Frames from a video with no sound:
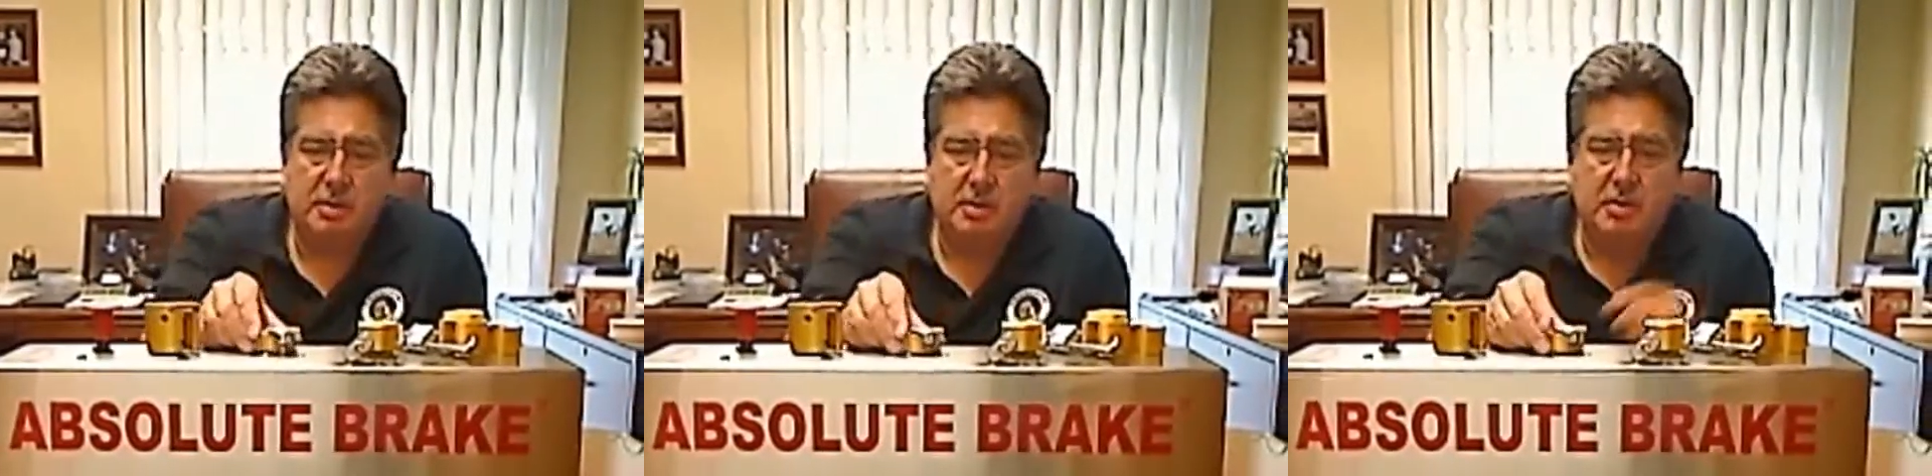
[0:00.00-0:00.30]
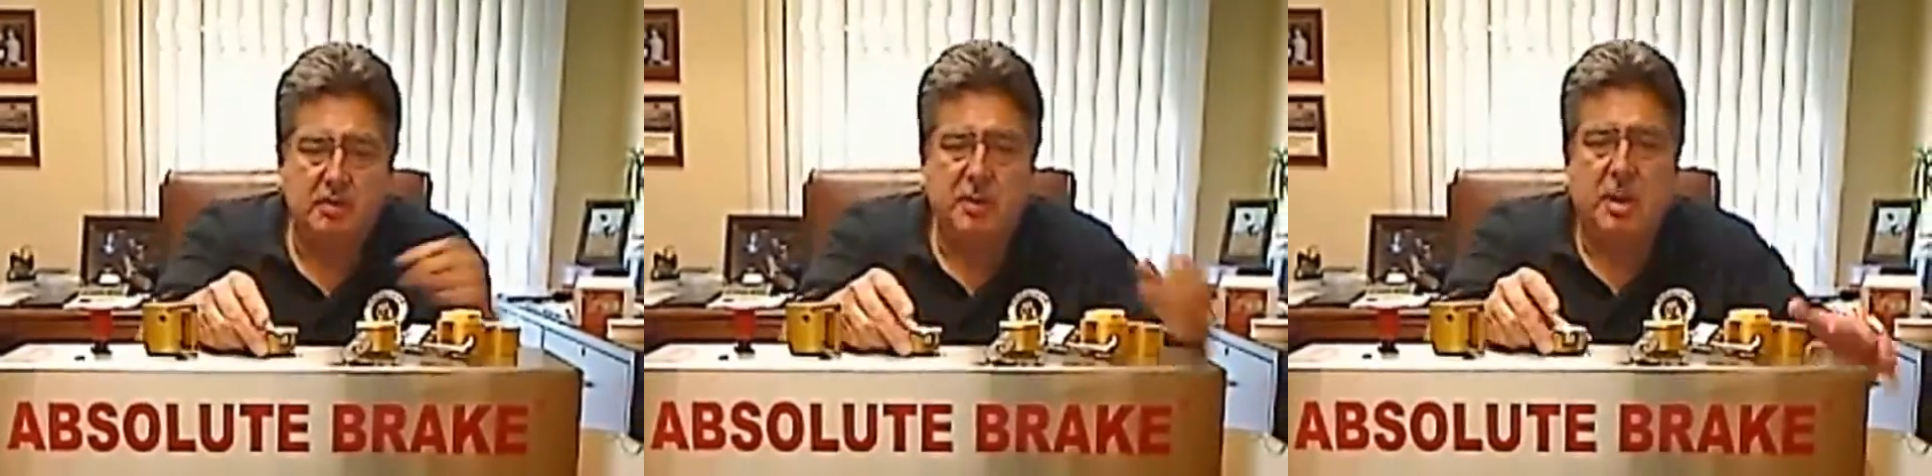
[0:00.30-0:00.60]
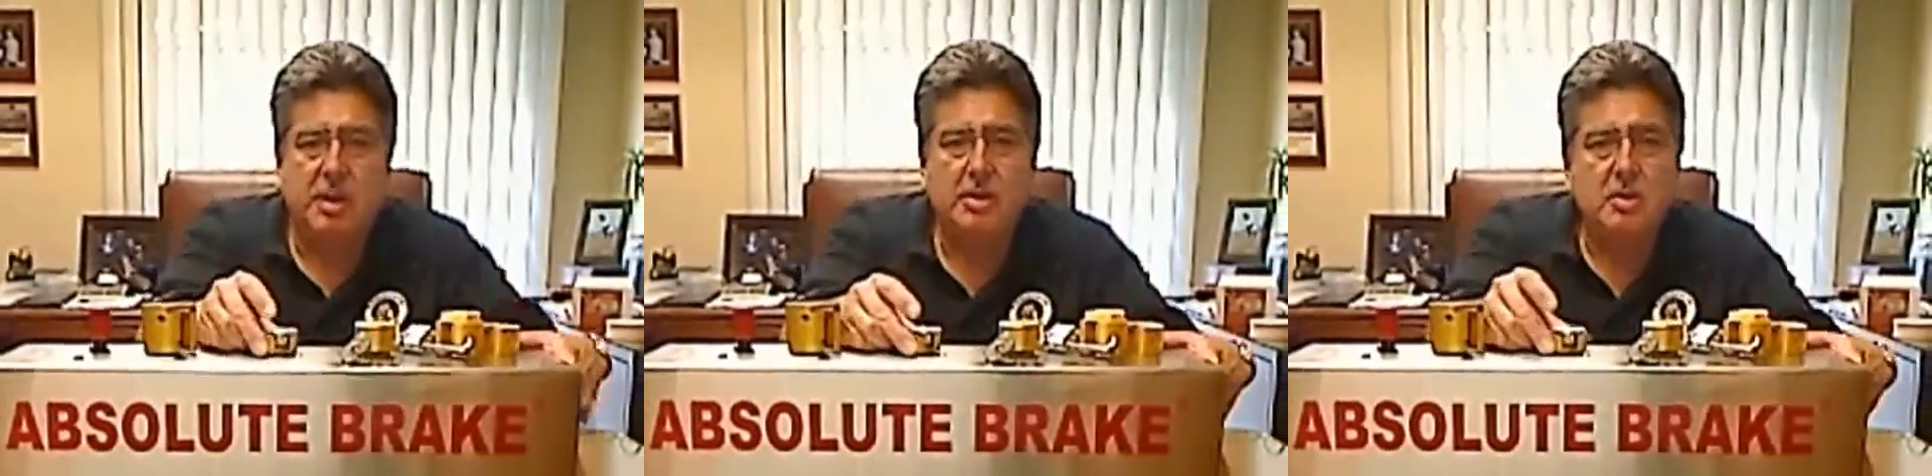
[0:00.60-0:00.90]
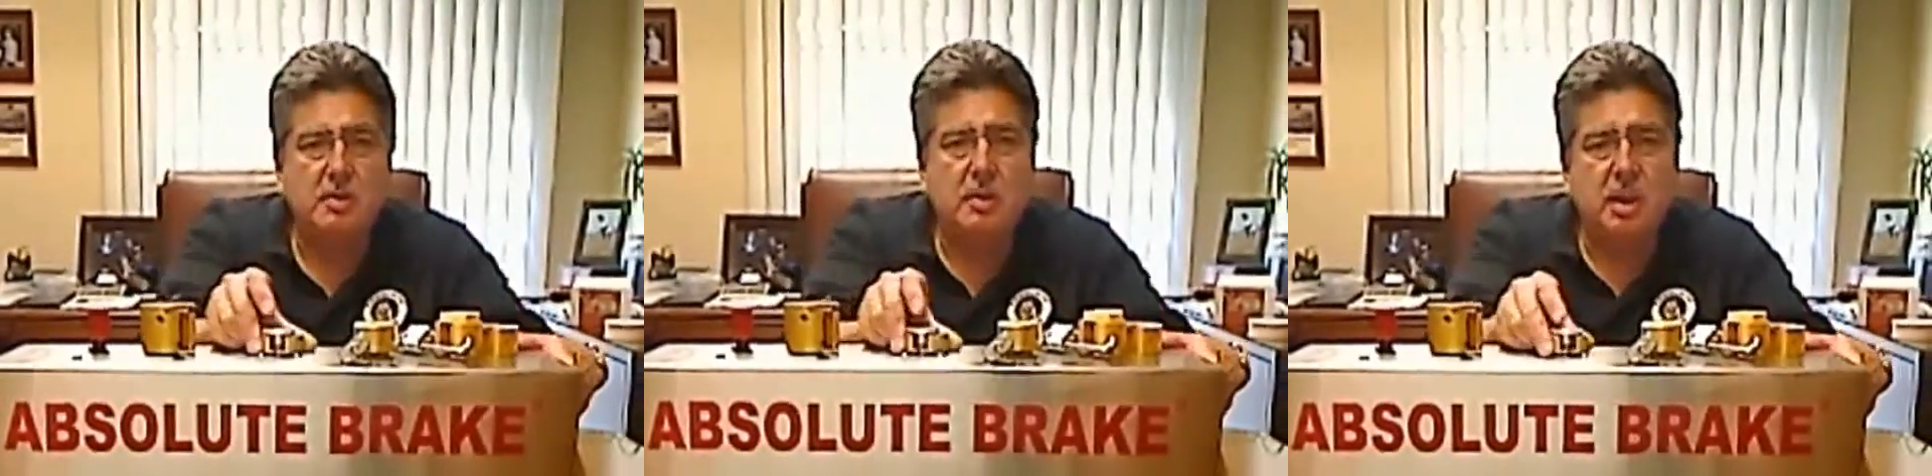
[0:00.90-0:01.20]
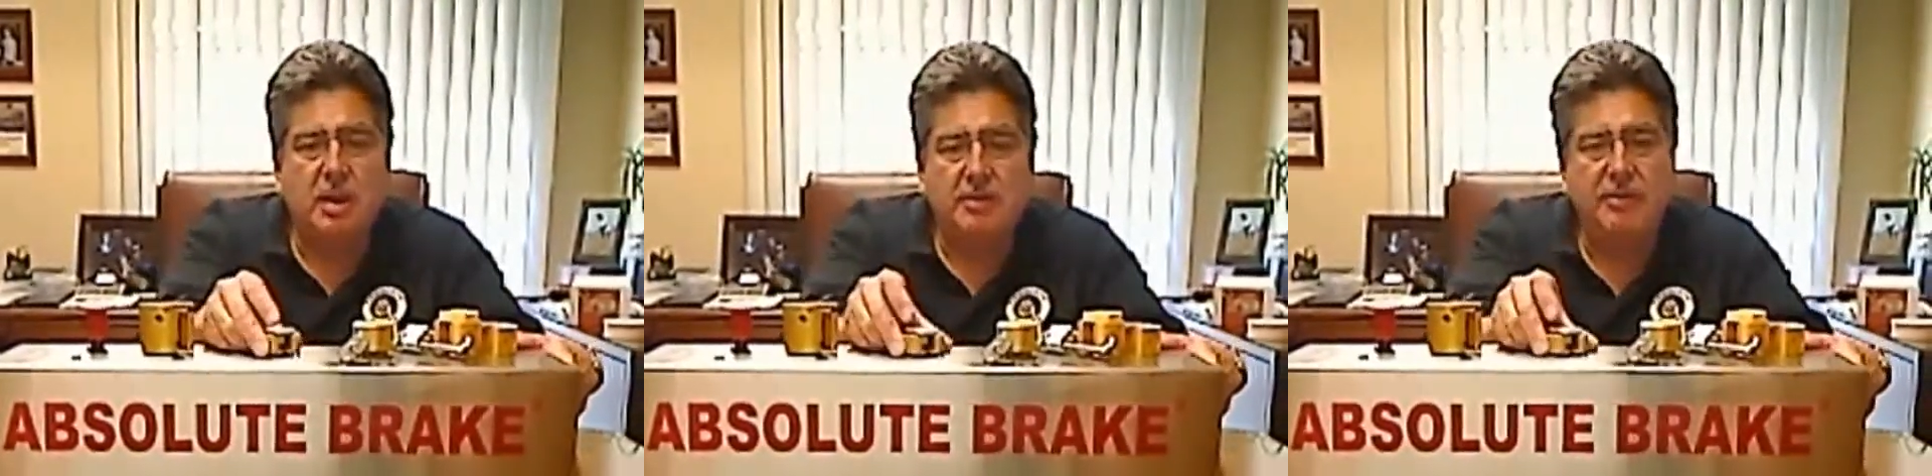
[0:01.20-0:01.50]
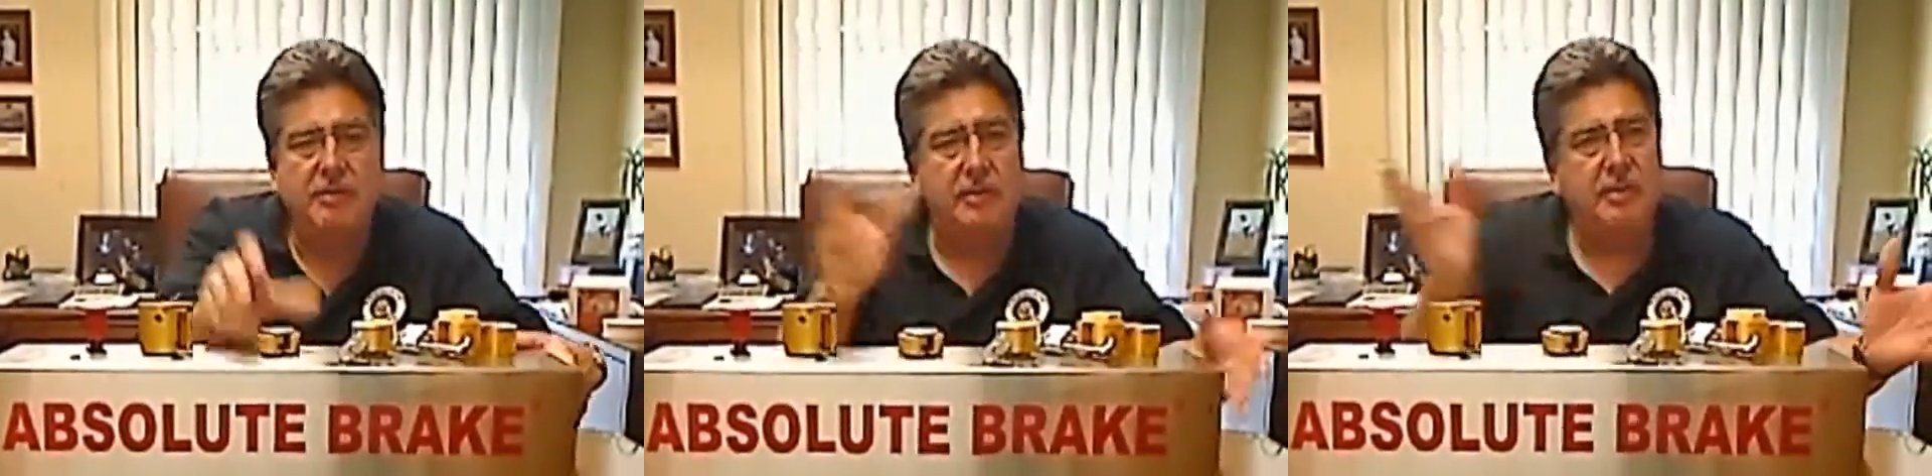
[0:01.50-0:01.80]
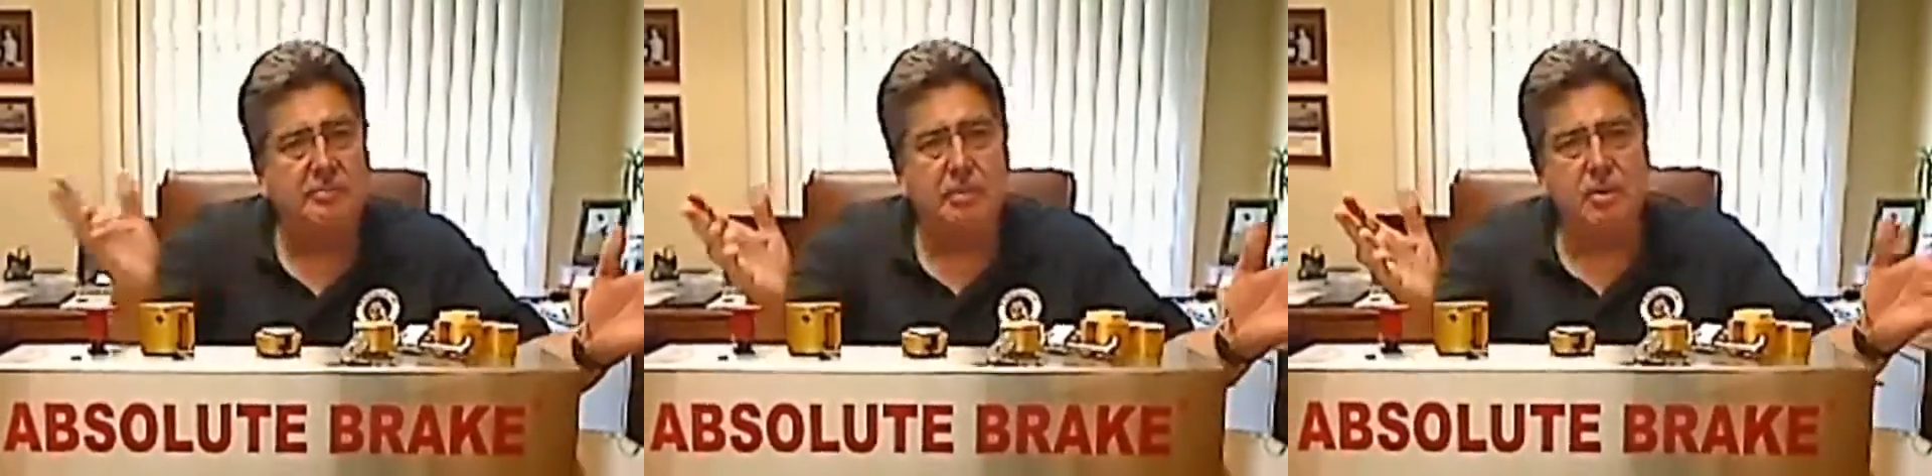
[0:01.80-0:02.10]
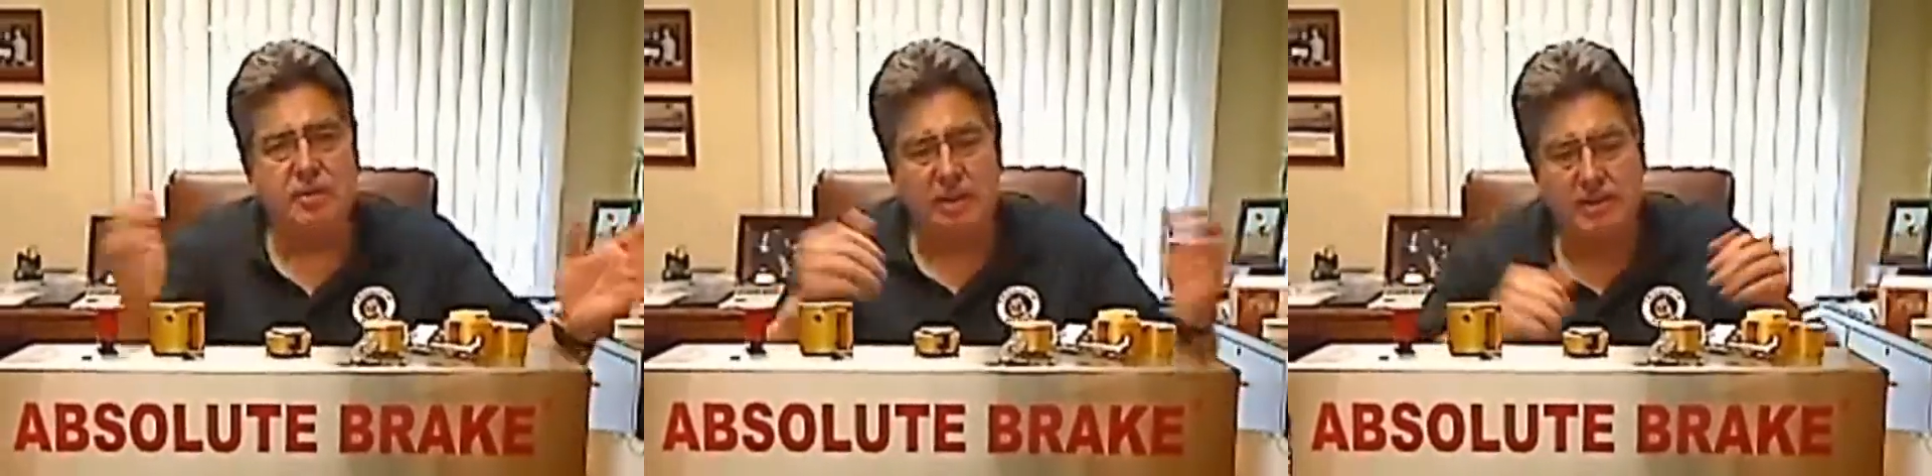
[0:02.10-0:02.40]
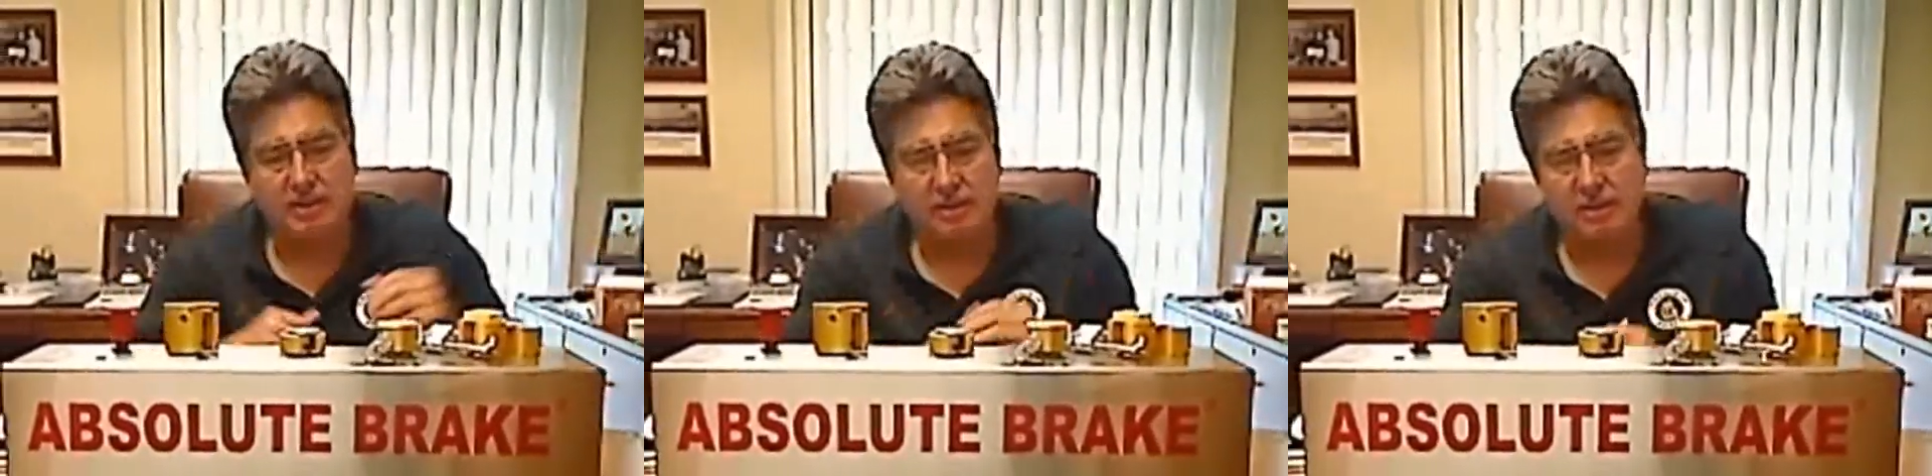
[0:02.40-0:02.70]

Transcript: Swivel on, swivel off, perfect.